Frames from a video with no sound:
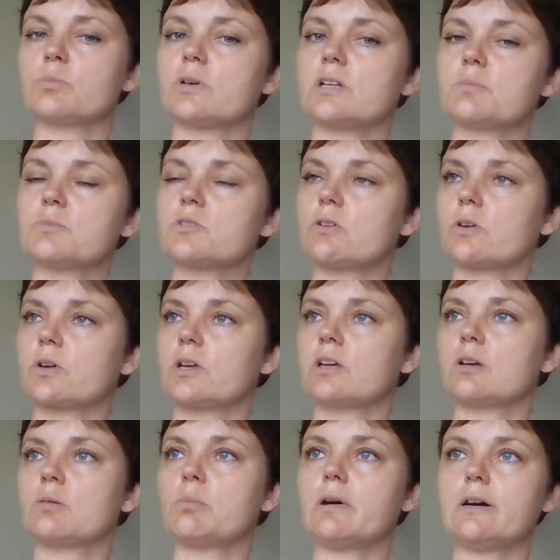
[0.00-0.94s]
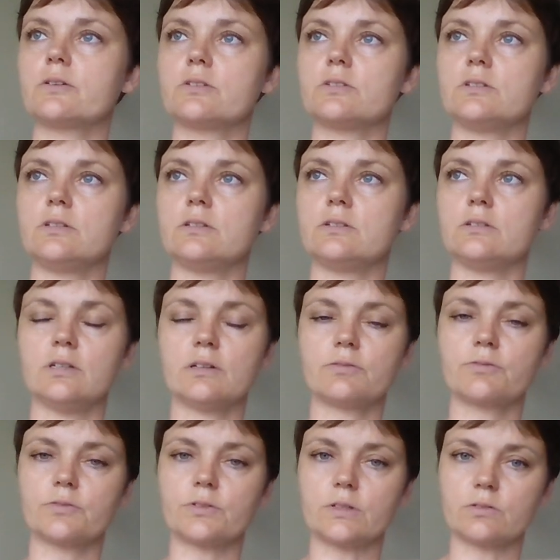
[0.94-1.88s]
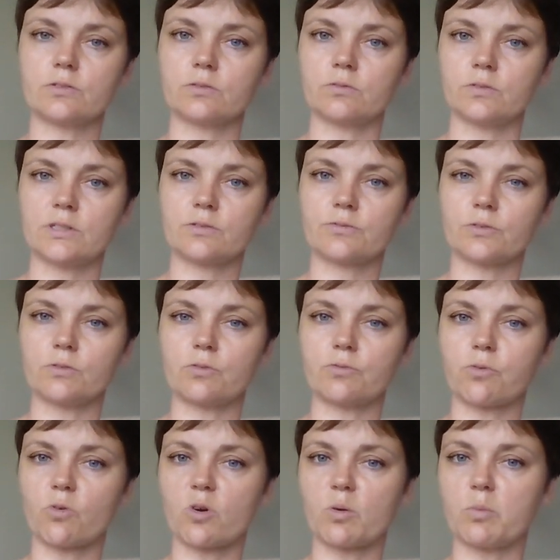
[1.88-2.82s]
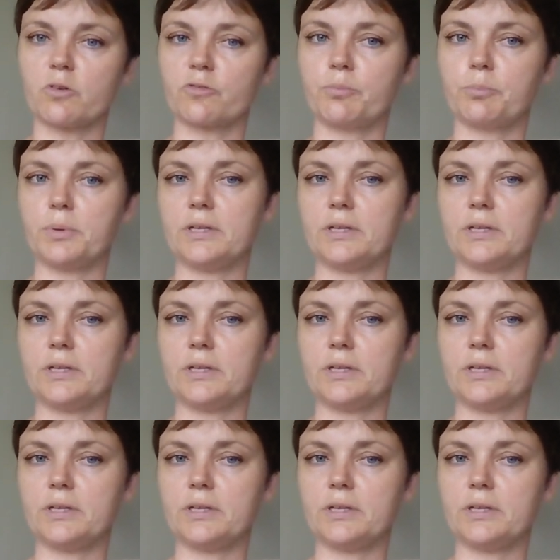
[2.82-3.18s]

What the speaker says: but I'm talking about a different form of